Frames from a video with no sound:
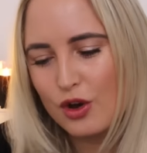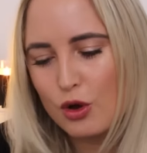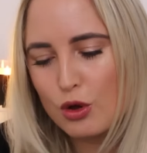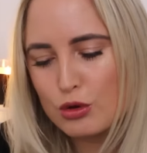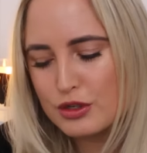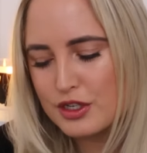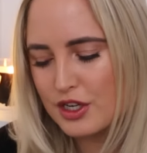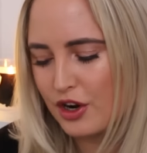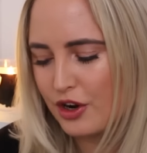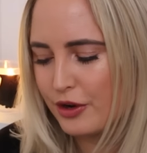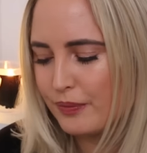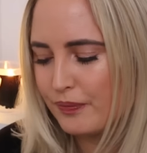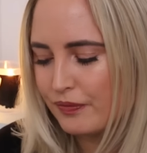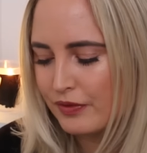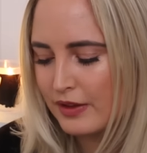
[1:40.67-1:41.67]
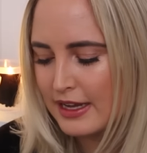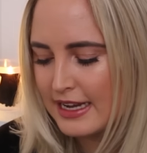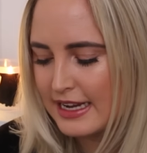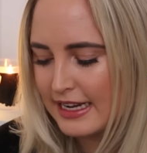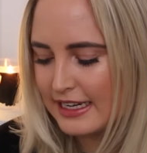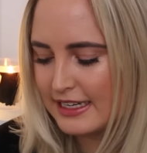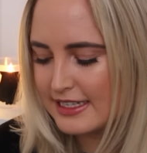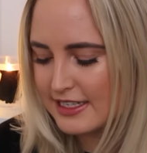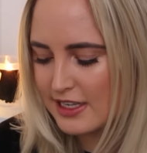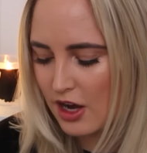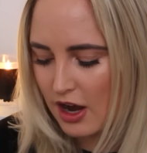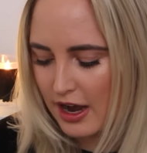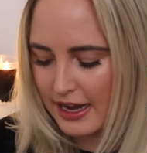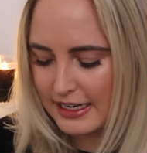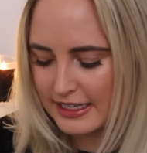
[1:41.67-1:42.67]
Also,
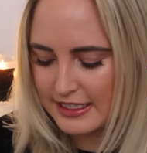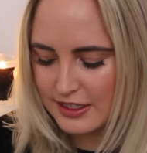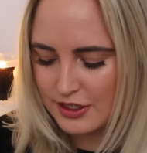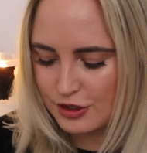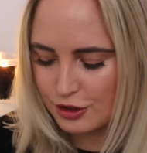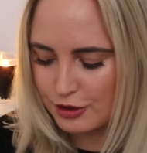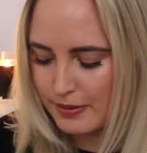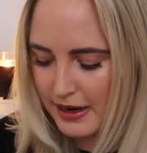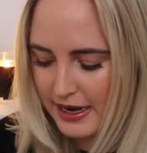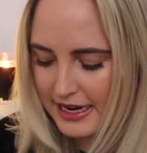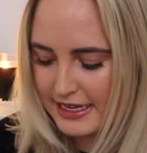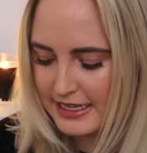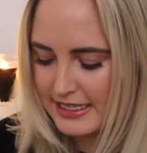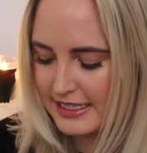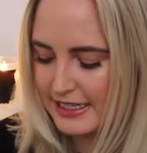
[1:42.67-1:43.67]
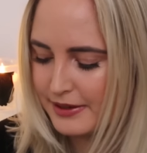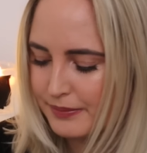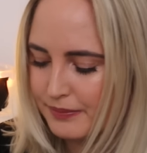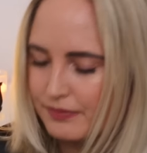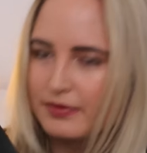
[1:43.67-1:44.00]
inside is super easy.